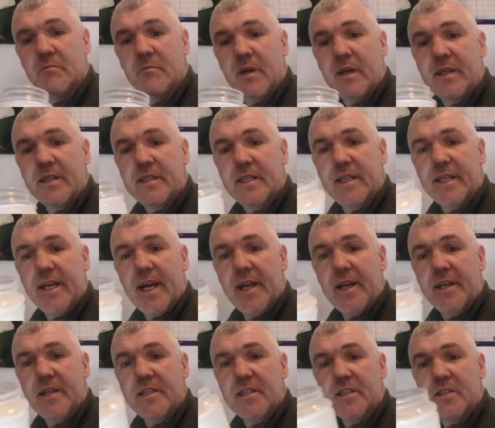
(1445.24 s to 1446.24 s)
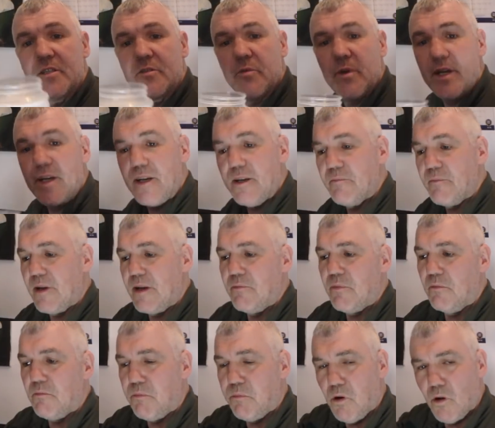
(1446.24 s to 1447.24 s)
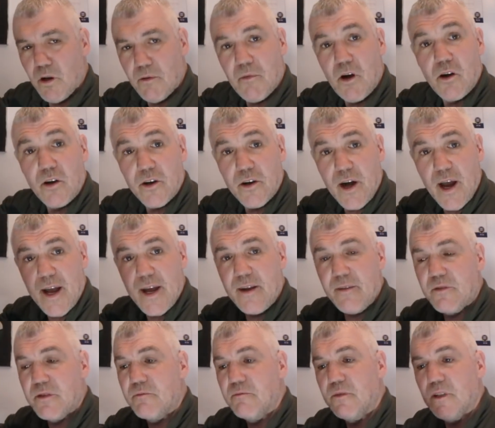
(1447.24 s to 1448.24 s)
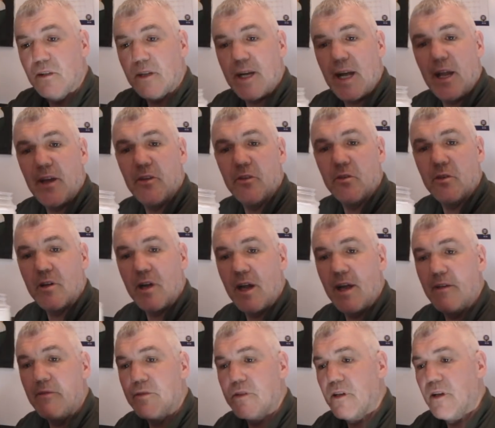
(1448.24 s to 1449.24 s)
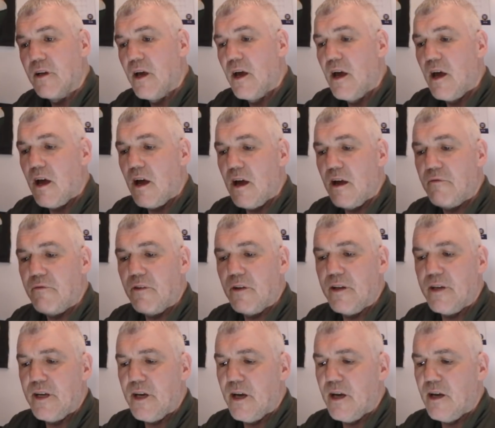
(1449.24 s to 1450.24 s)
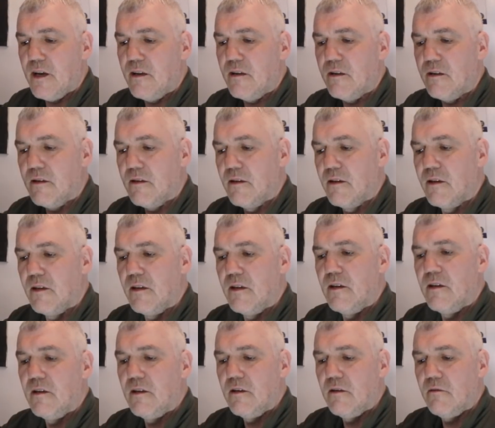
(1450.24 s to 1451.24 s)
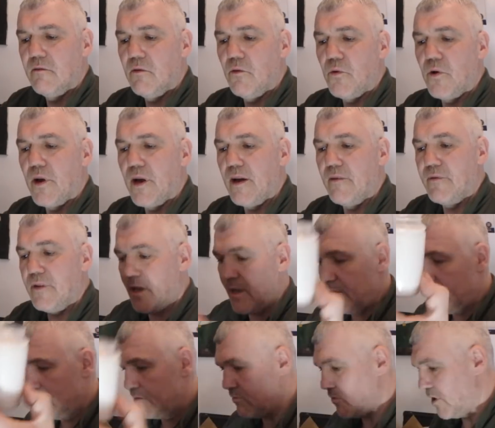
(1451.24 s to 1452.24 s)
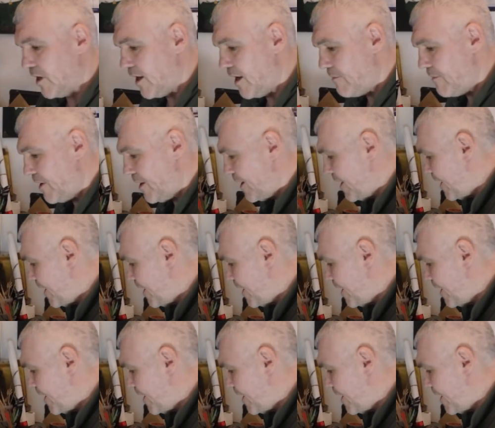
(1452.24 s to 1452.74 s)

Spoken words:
Basically, you get these in Sweden. People put them on graves, little candle graves for the for what have you. One of them in